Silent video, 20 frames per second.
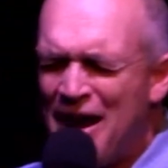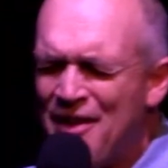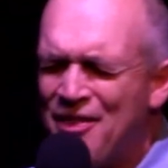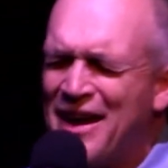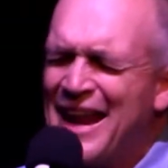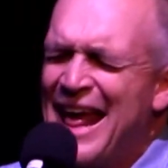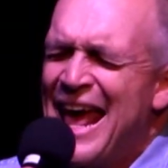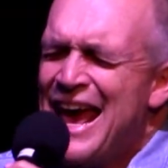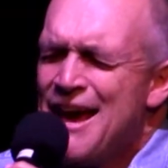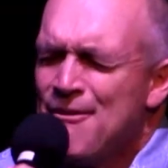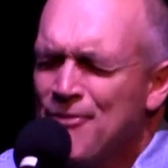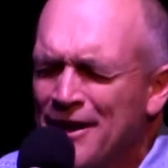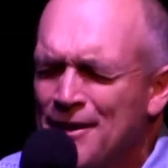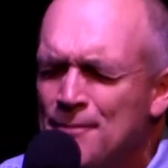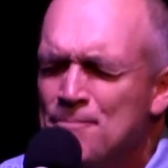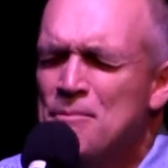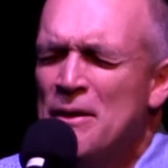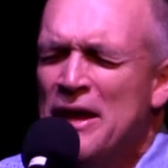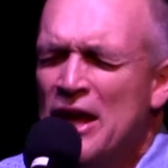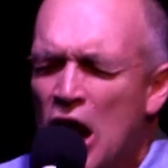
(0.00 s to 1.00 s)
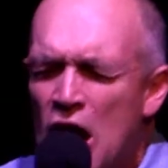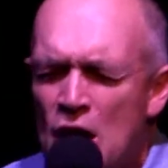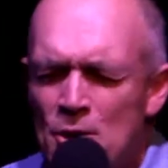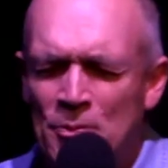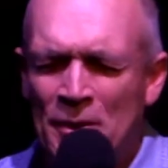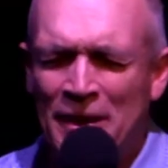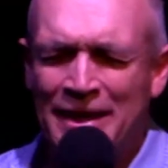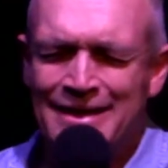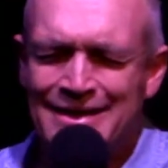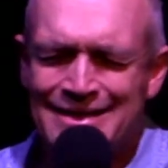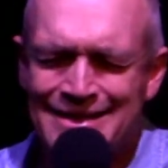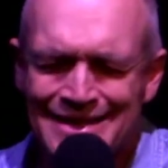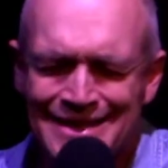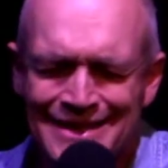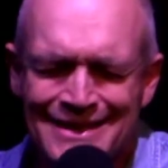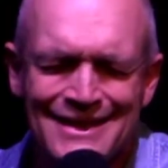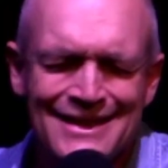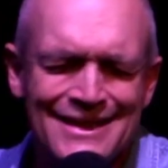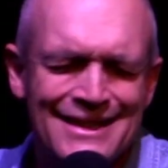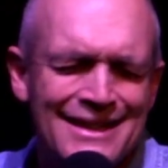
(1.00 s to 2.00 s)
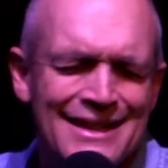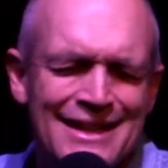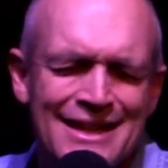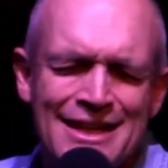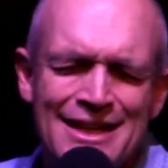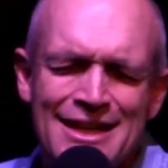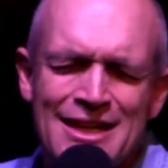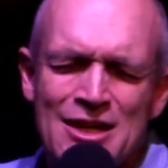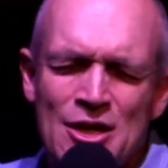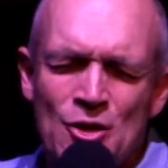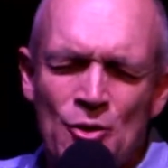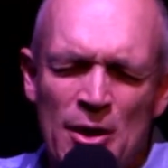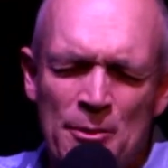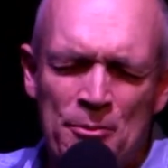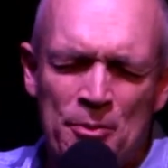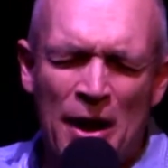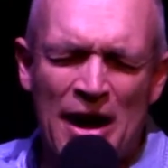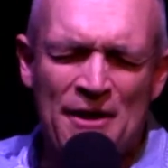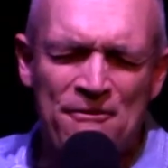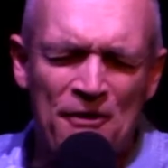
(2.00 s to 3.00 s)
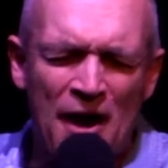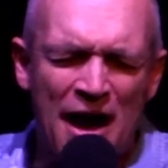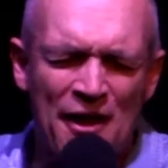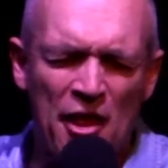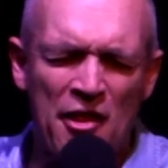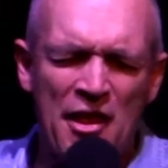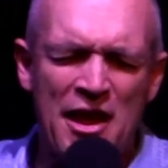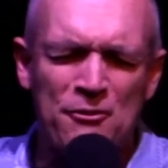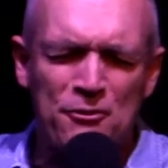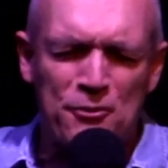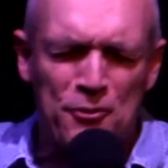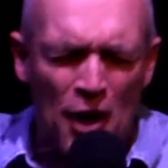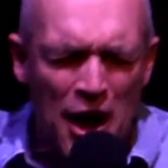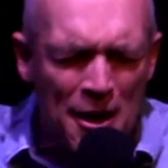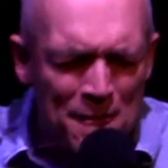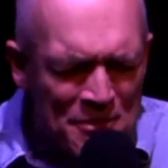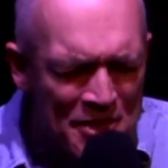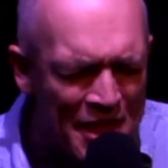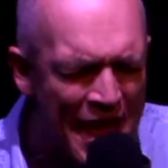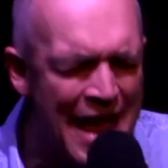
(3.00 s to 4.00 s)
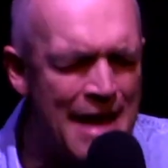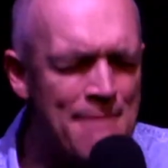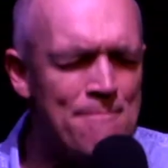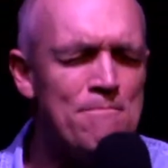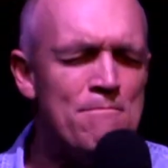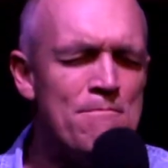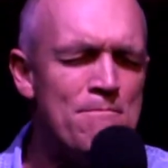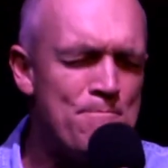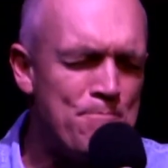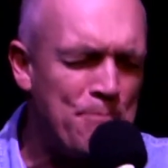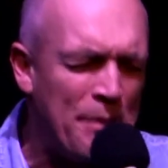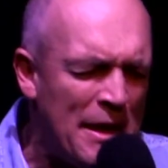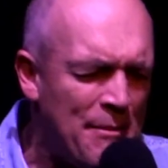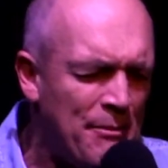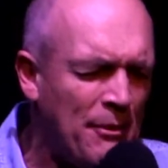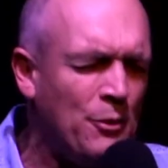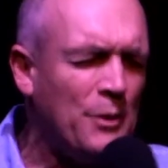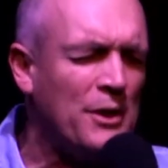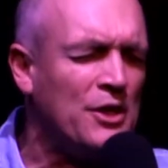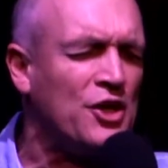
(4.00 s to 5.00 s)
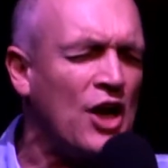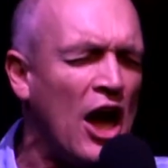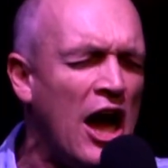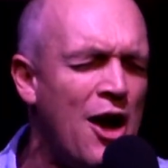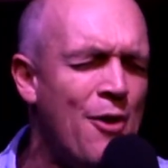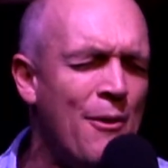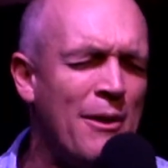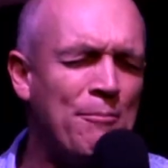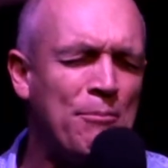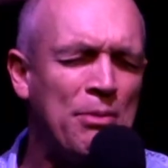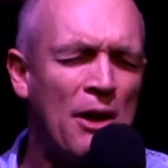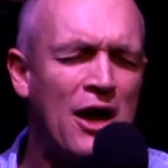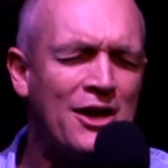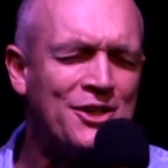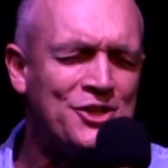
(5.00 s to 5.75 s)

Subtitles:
that heaven be opened. We pray, Father, that from them people would go and plant